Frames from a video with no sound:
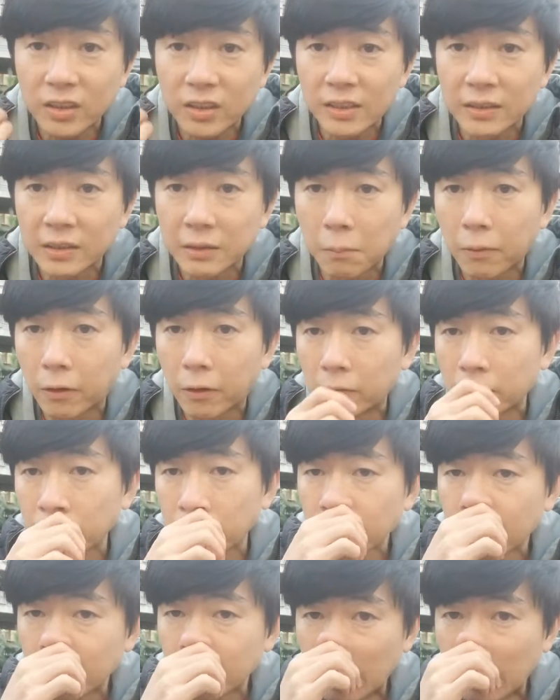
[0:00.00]
is about.
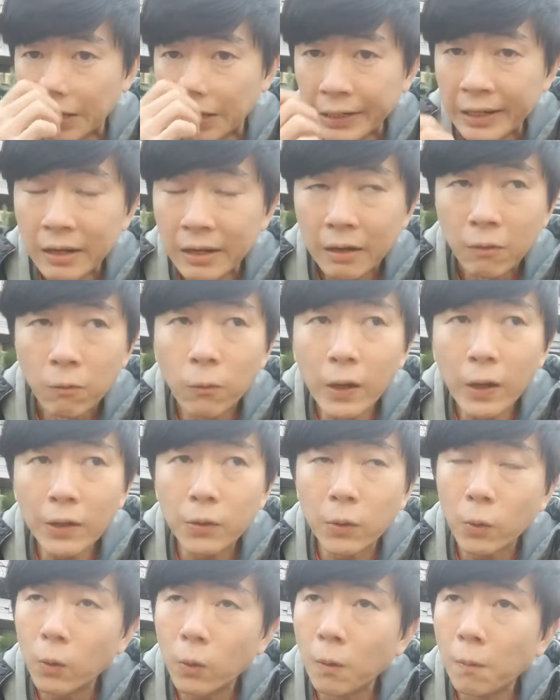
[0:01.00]

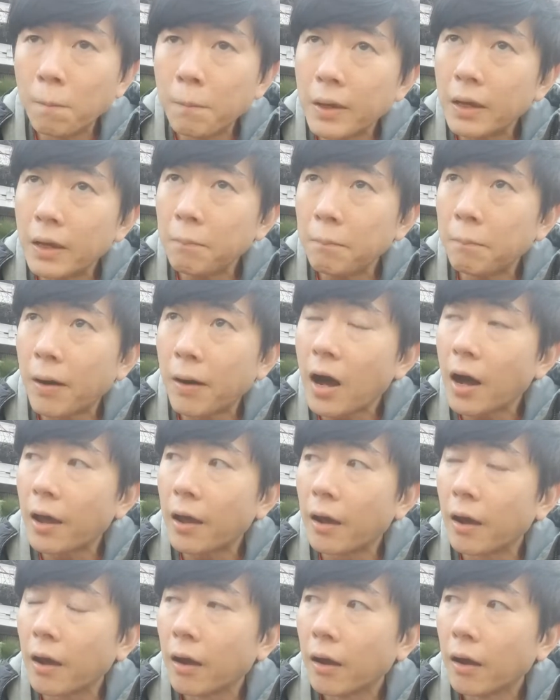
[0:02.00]
What do you mean
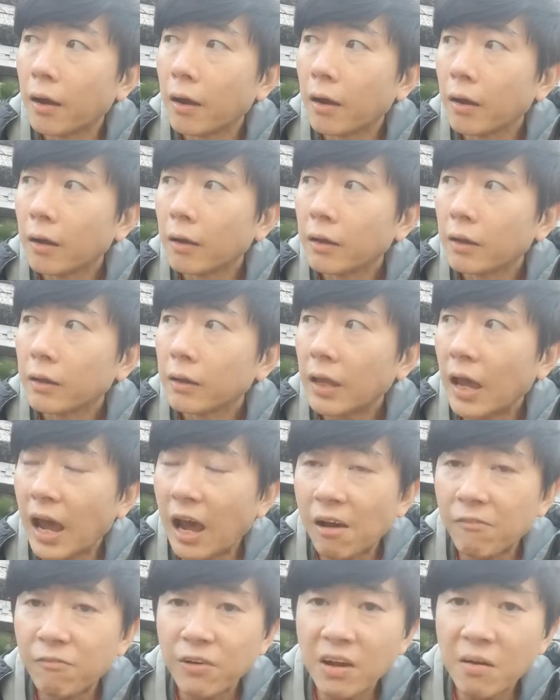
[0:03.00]
by
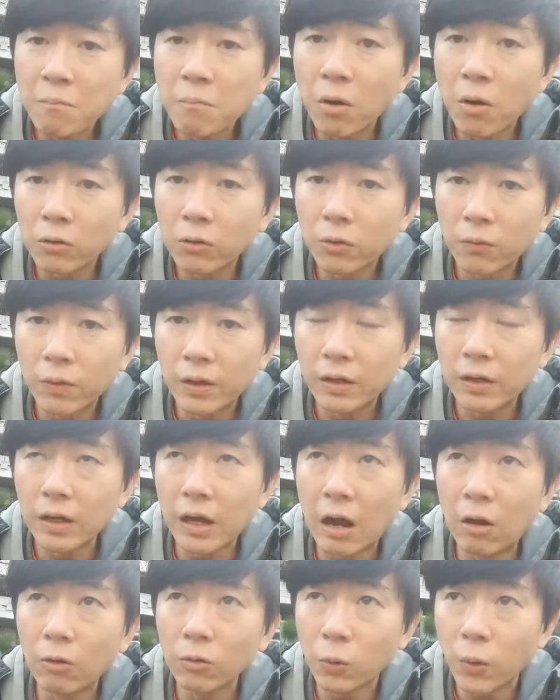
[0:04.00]
having moderate?
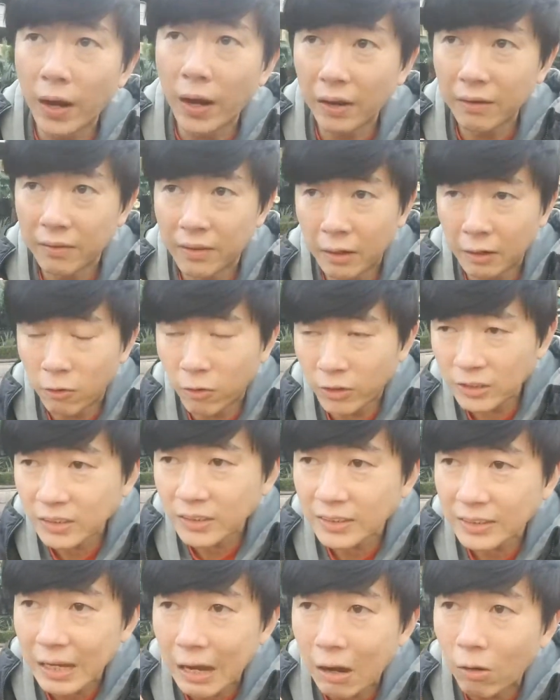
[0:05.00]
The
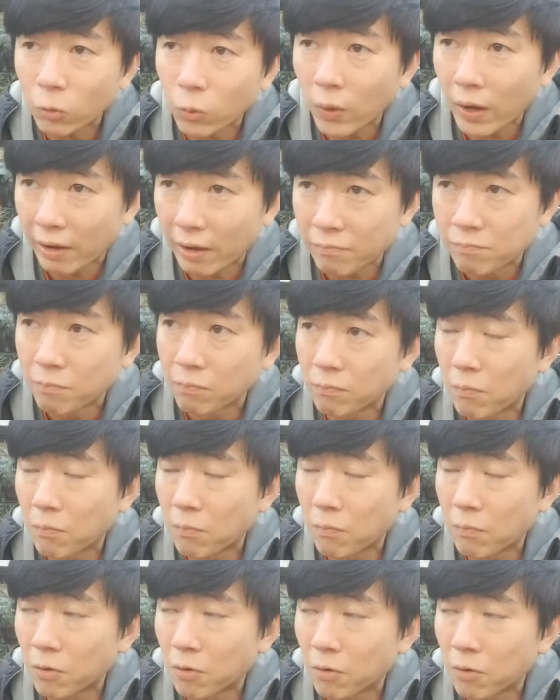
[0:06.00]
question is how to
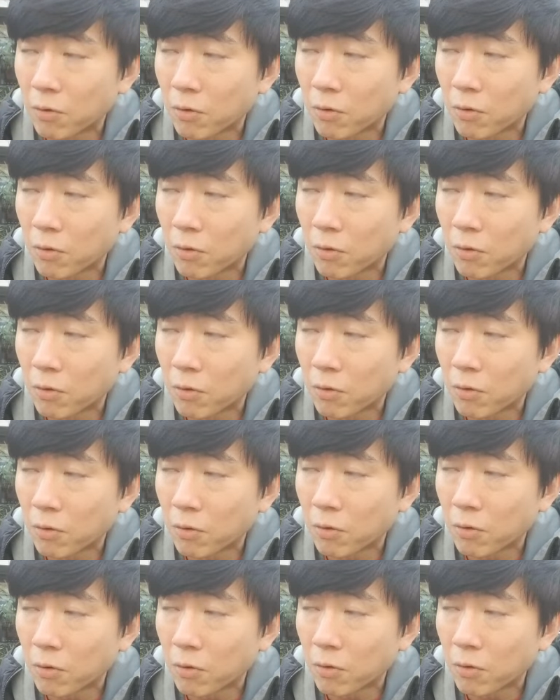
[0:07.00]
have moderation in
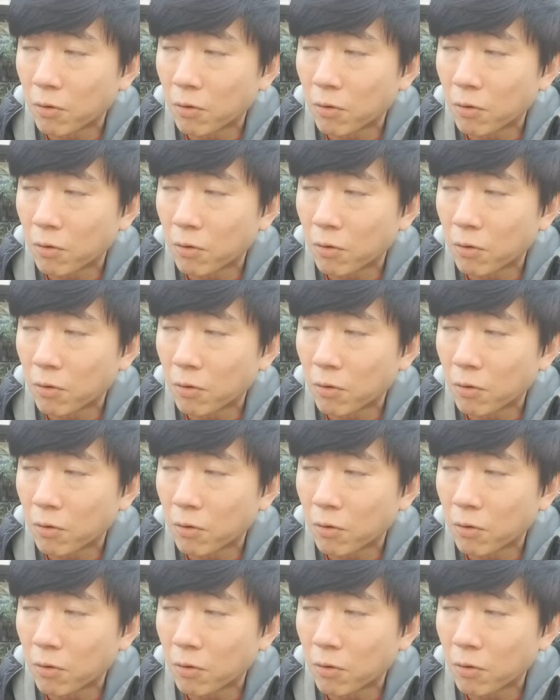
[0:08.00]
daily life.